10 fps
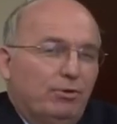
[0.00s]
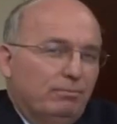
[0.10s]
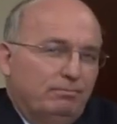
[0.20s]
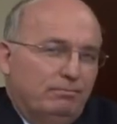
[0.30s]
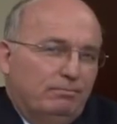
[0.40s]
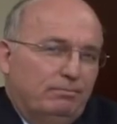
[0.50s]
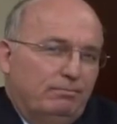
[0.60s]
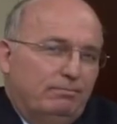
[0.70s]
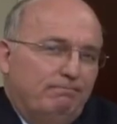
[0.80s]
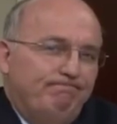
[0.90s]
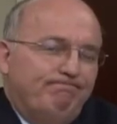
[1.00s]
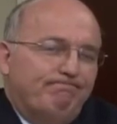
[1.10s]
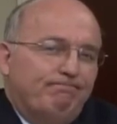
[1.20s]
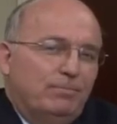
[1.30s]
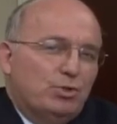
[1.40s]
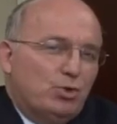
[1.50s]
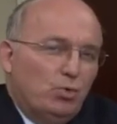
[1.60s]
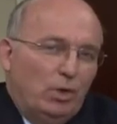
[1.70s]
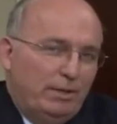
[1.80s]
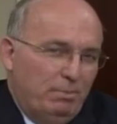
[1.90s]
After
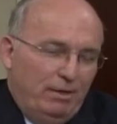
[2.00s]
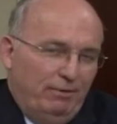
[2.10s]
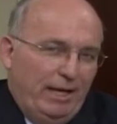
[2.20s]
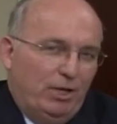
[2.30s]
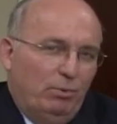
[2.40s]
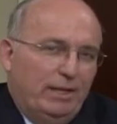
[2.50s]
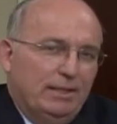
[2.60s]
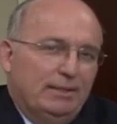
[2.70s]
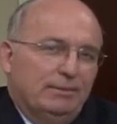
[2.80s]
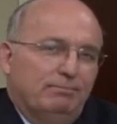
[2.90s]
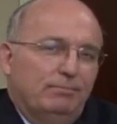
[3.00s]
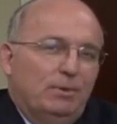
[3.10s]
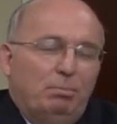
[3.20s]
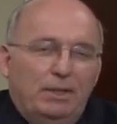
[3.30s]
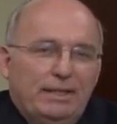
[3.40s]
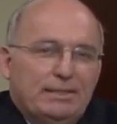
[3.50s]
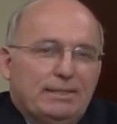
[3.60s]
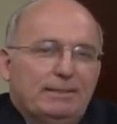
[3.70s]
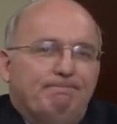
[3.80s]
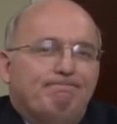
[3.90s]
the school had been evacuated and the
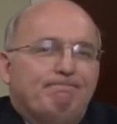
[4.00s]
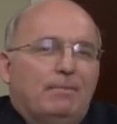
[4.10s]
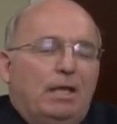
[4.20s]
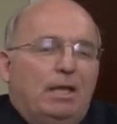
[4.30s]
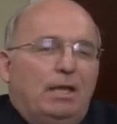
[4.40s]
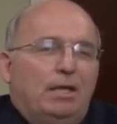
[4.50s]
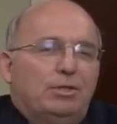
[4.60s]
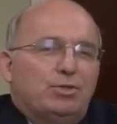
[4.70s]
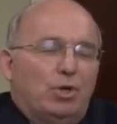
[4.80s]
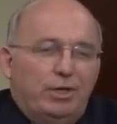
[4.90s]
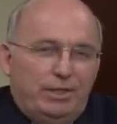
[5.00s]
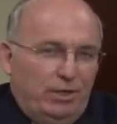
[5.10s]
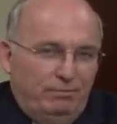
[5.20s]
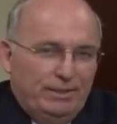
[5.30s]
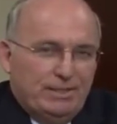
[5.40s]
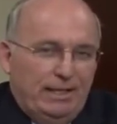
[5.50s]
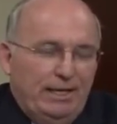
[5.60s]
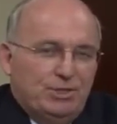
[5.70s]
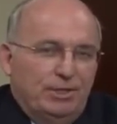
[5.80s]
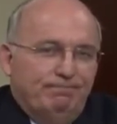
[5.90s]
police had started their
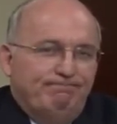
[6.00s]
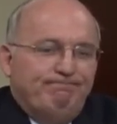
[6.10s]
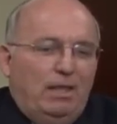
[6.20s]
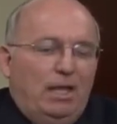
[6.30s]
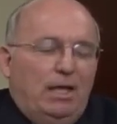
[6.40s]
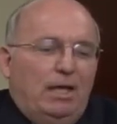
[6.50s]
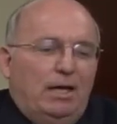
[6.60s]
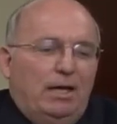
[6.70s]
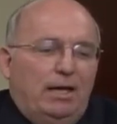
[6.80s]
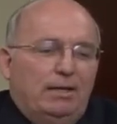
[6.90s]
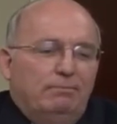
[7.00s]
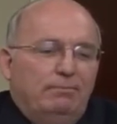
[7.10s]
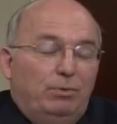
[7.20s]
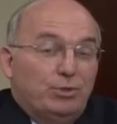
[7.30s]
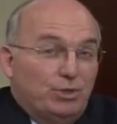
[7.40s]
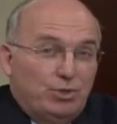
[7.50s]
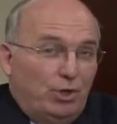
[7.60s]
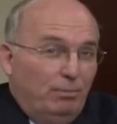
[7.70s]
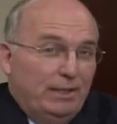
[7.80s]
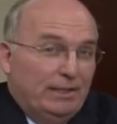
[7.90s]
investigation, it
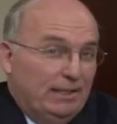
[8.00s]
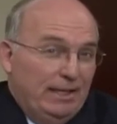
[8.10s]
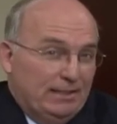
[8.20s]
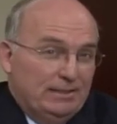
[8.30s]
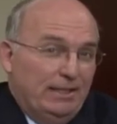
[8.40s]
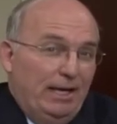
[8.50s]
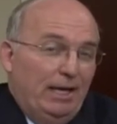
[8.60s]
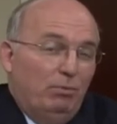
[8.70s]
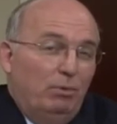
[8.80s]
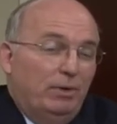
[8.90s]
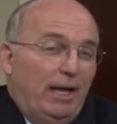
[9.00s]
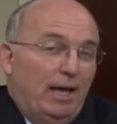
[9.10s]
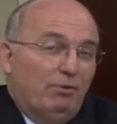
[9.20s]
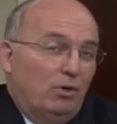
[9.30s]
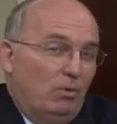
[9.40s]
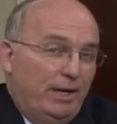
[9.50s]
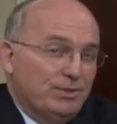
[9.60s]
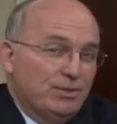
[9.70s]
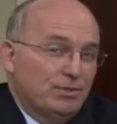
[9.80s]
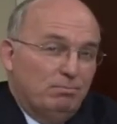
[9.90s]
was determined that the next day we would have a
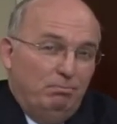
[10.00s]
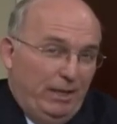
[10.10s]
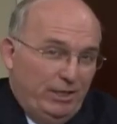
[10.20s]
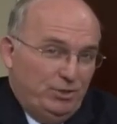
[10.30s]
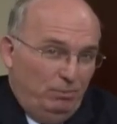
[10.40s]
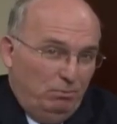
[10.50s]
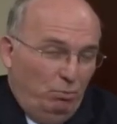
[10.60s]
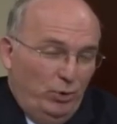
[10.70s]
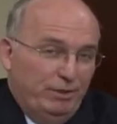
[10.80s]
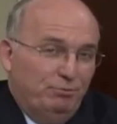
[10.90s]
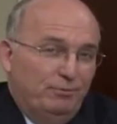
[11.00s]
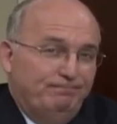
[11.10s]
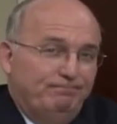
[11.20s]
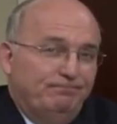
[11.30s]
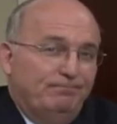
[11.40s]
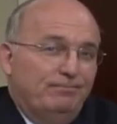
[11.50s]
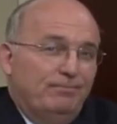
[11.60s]
crisis management brief.